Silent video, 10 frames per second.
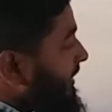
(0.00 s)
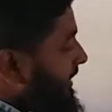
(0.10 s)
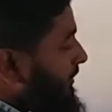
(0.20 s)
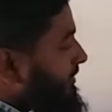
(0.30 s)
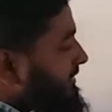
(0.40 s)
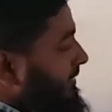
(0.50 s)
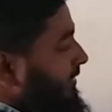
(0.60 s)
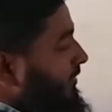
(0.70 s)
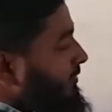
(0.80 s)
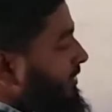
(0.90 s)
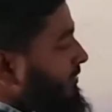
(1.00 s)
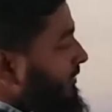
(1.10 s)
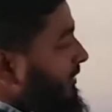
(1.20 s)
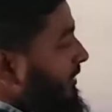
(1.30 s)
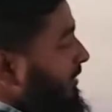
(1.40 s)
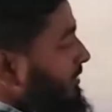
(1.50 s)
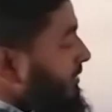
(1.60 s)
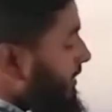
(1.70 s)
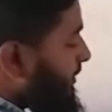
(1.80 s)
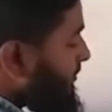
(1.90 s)
Now the similar to this one.
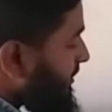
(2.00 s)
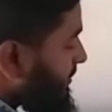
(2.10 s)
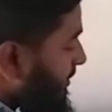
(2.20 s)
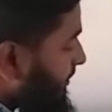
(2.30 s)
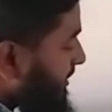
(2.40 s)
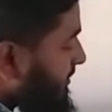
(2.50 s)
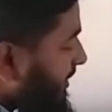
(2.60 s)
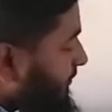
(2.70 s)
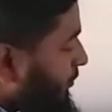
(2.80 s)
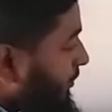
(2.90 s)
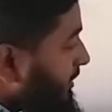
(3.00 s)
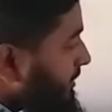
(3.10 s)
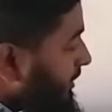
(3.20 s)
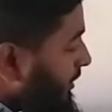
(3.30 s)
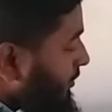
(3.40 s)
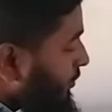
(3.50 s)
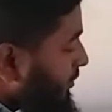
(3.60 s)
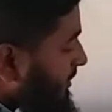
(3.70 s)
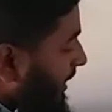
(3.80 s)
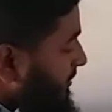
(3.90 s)
Similar to this one. Place value of 2 is
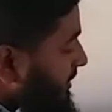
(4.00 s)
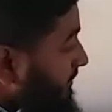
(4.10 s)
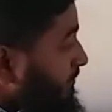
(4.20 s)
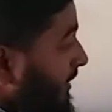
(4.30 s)
2000.